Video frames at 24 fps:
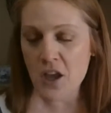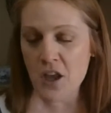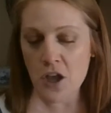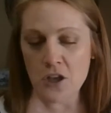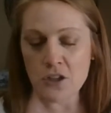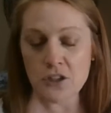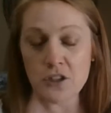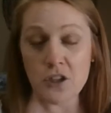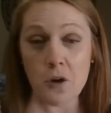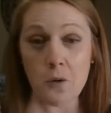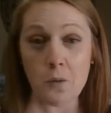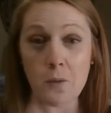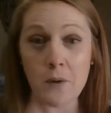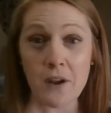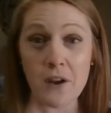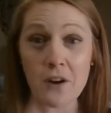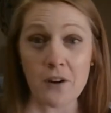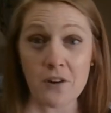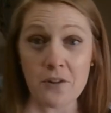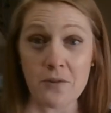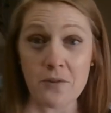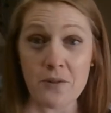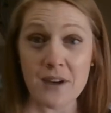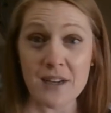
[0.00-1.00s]
So we
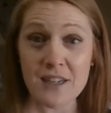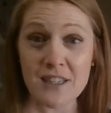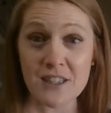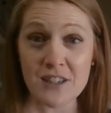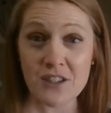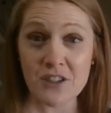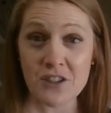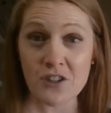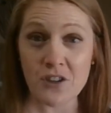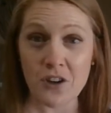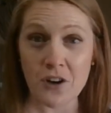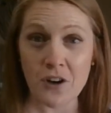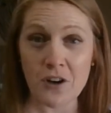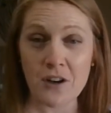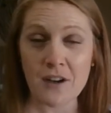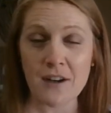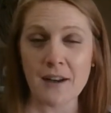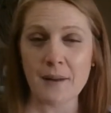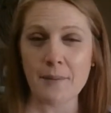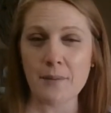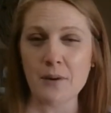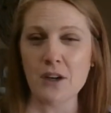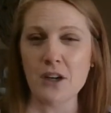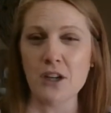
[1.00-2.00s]
are going to start,
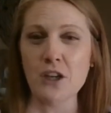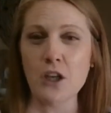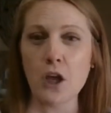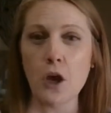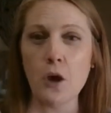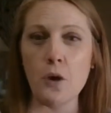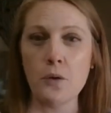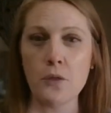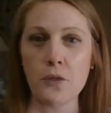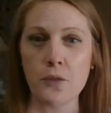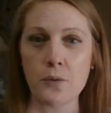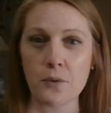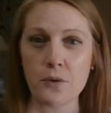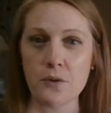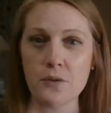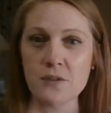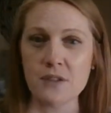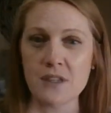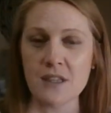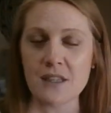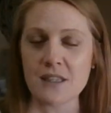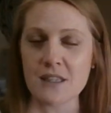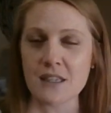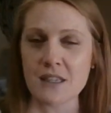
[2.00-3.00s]
and I'm going to go through,
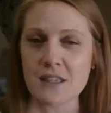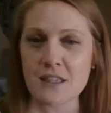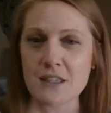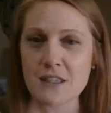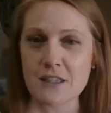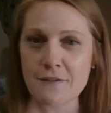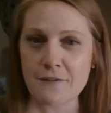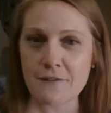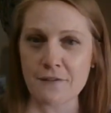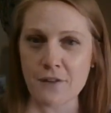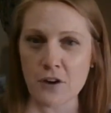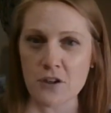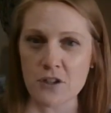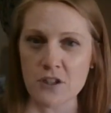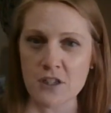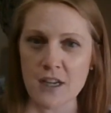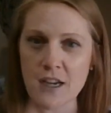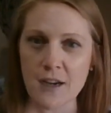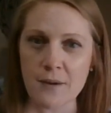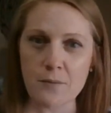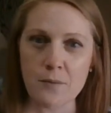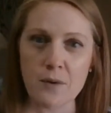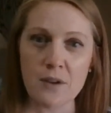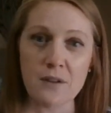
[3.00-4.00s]
since this is the first
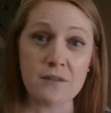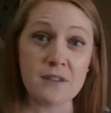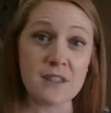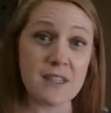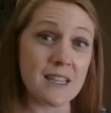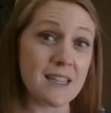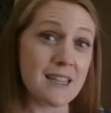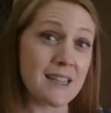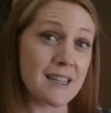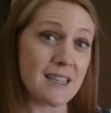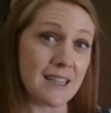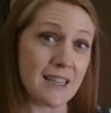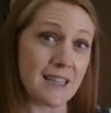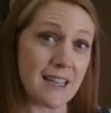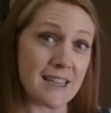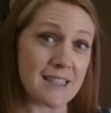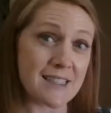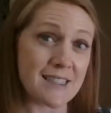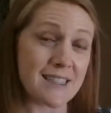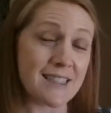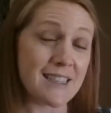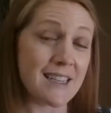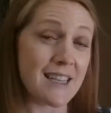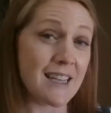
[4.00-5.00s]
time we've done the
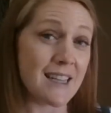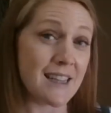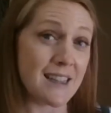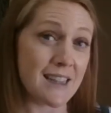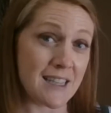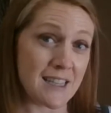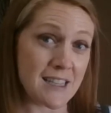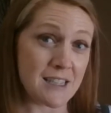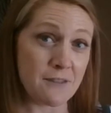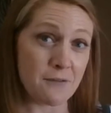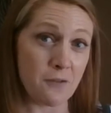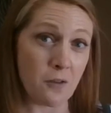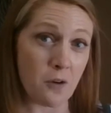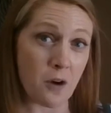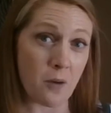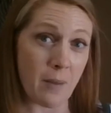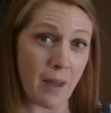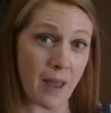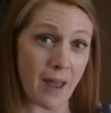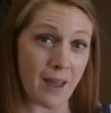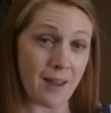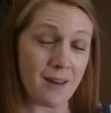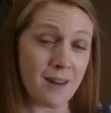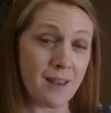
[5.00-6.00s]
lesson in this
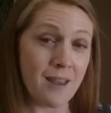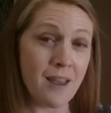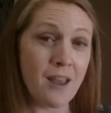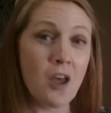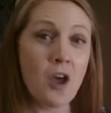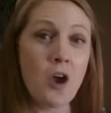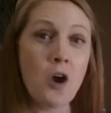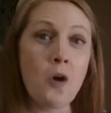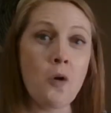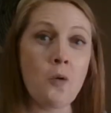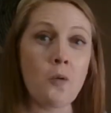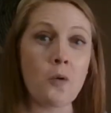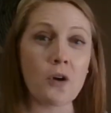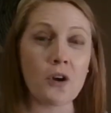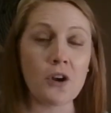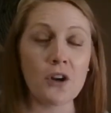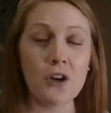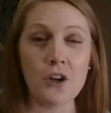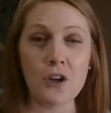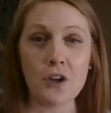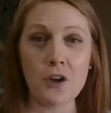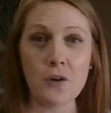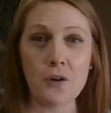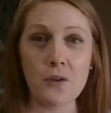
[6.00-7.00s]
format, we're going
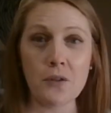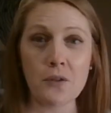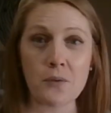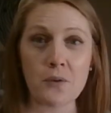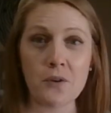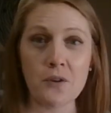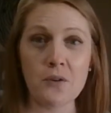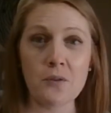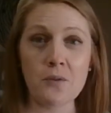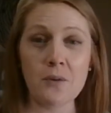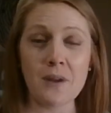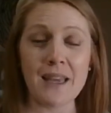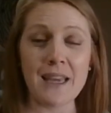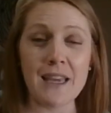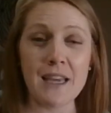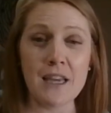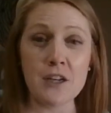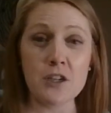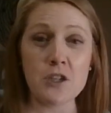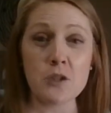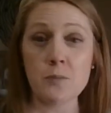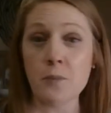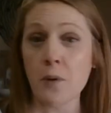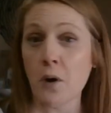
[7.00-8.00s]
to go through
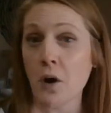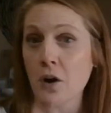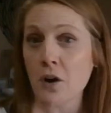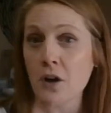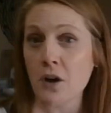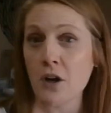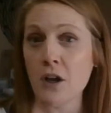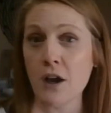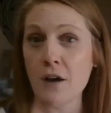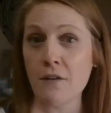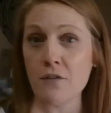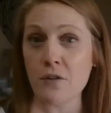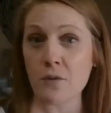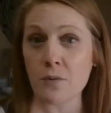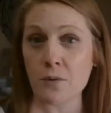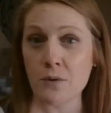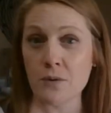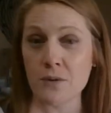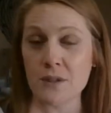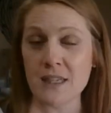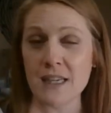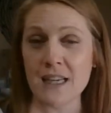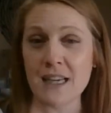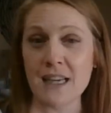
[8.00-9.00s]
each part of the
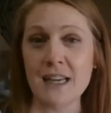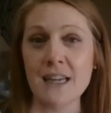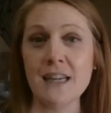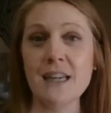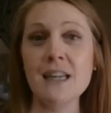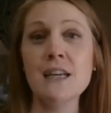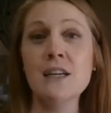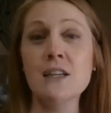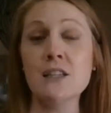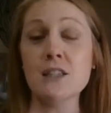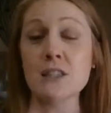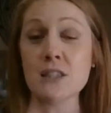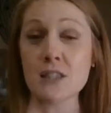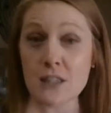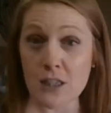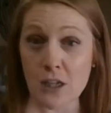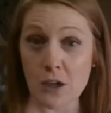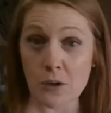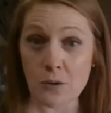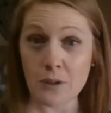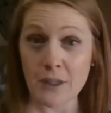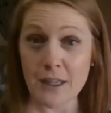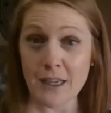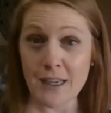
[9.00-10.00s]
routine
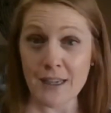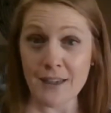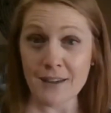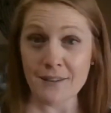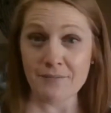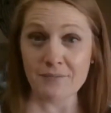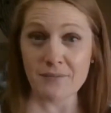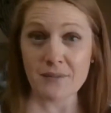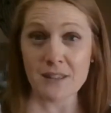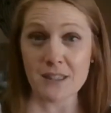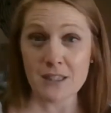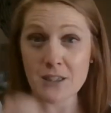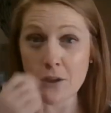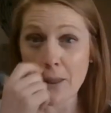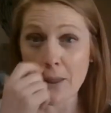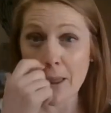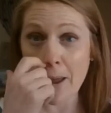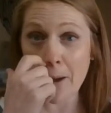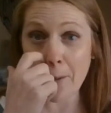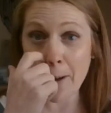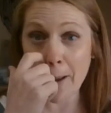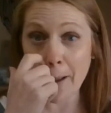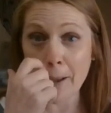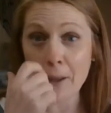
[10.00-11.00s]
slowly, so
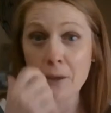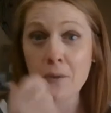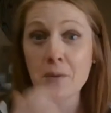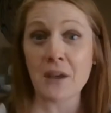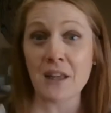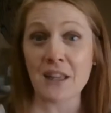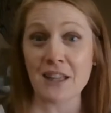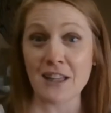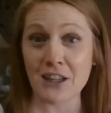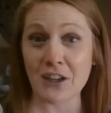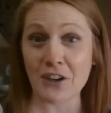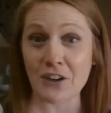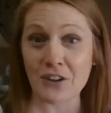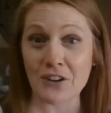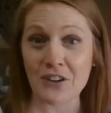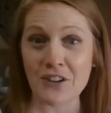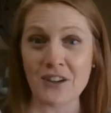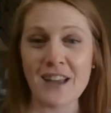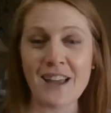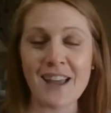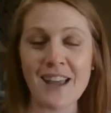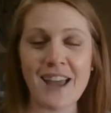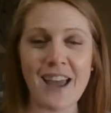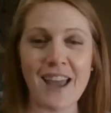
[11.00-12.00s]
that way you can
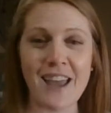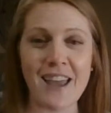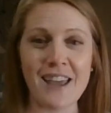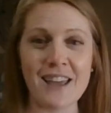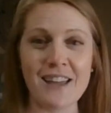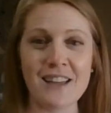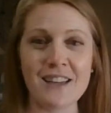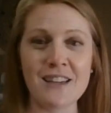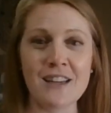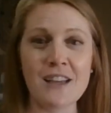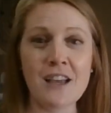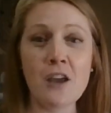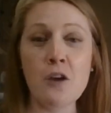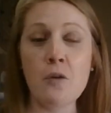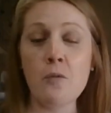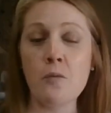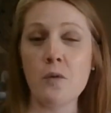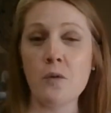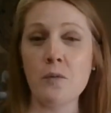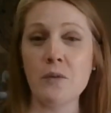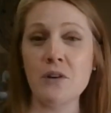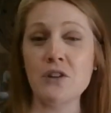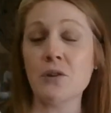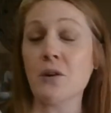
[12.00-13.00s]
learn. And
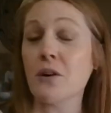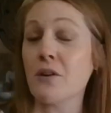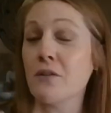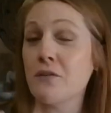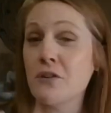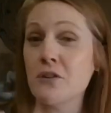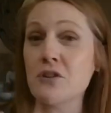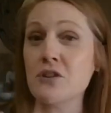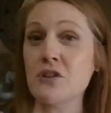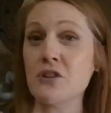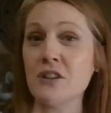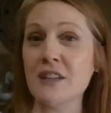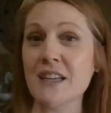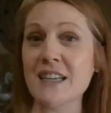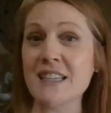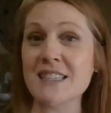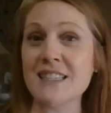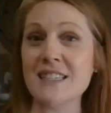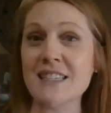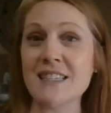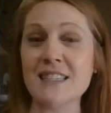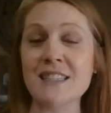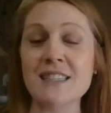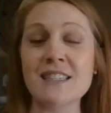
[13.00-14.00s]
when we do our future
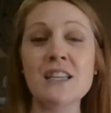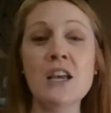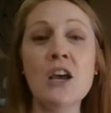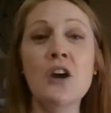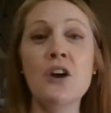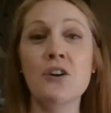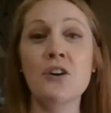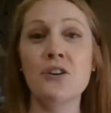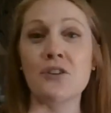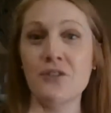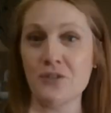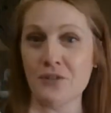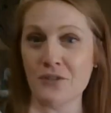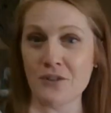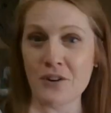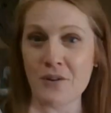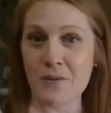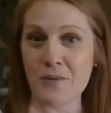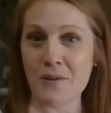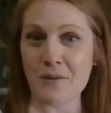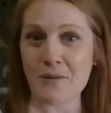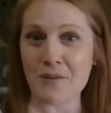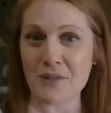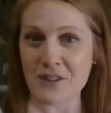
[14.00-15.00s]
lessons, you'll know
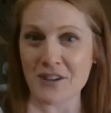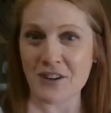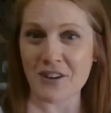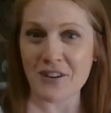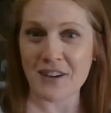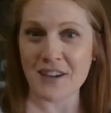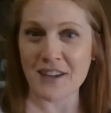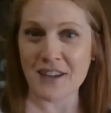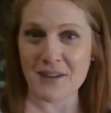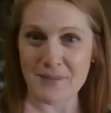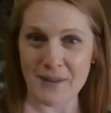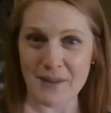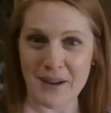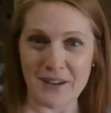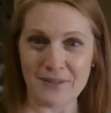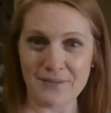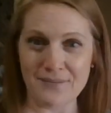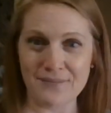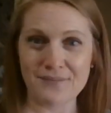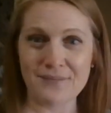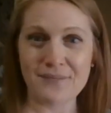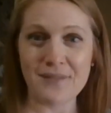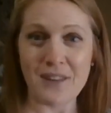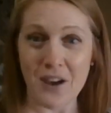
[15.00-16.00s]
what we're talking about.
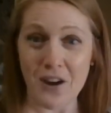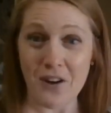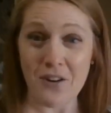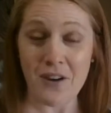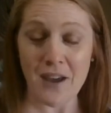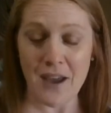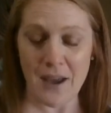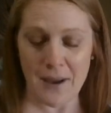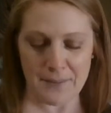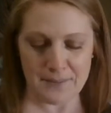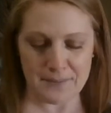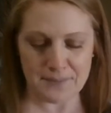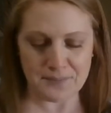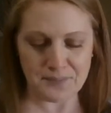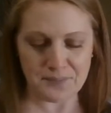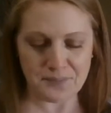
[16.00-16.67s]
Okay.